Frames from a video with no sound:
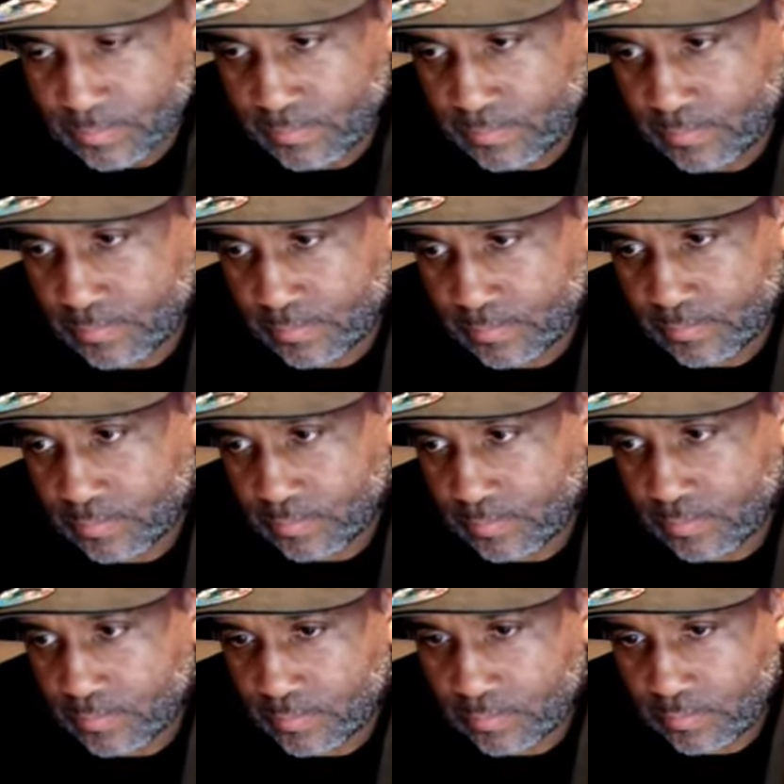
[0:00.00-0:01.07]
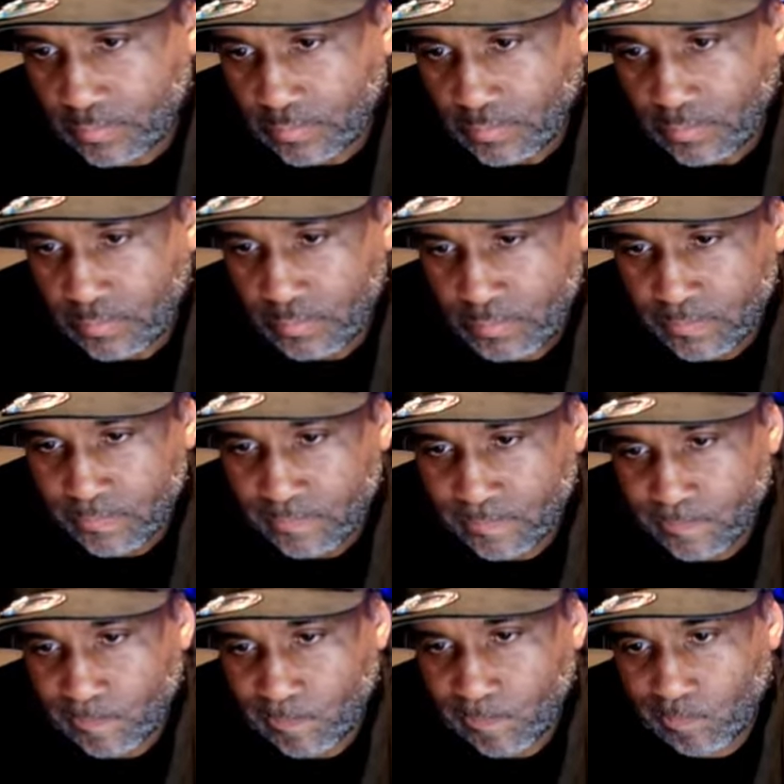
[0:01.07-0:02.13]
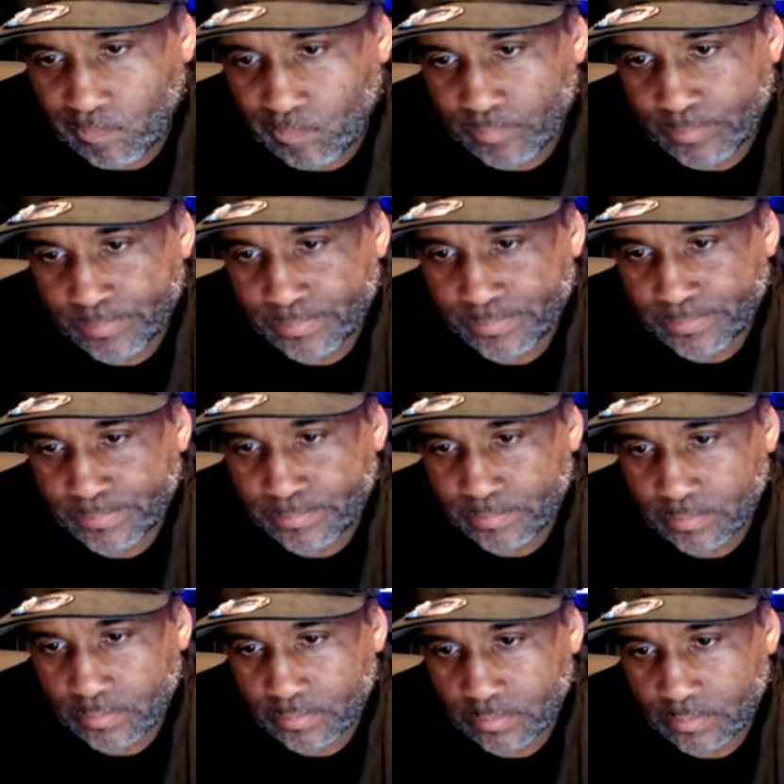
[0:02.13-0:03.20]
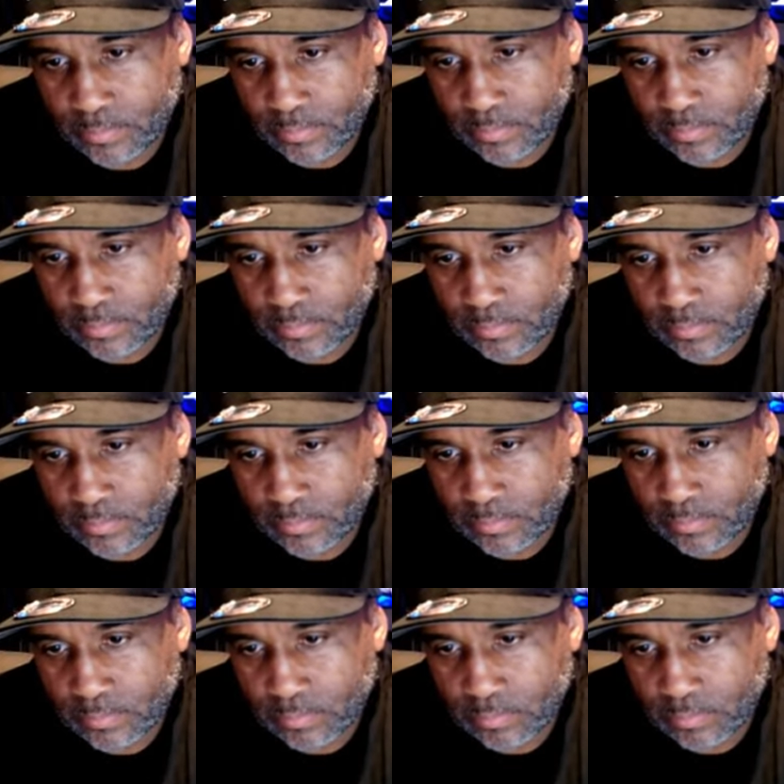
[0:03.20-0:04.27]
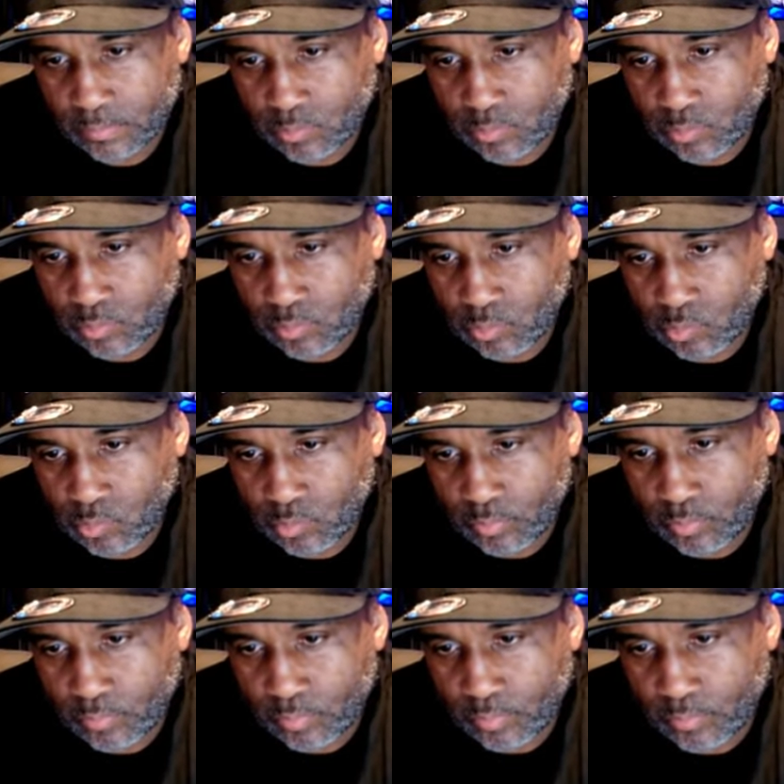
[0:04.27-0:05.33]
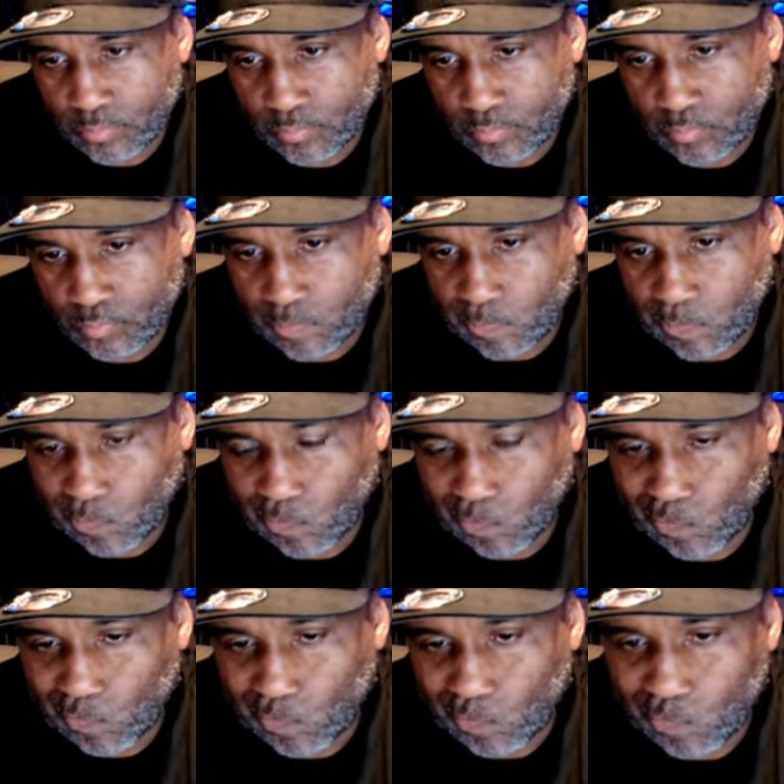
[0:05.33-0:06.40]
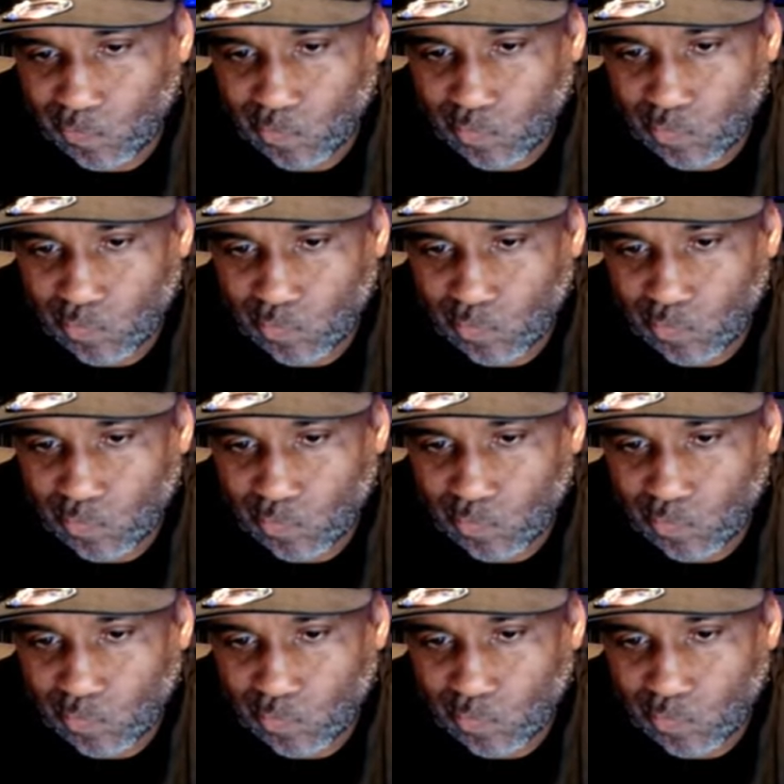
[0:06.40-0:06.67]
[no speech]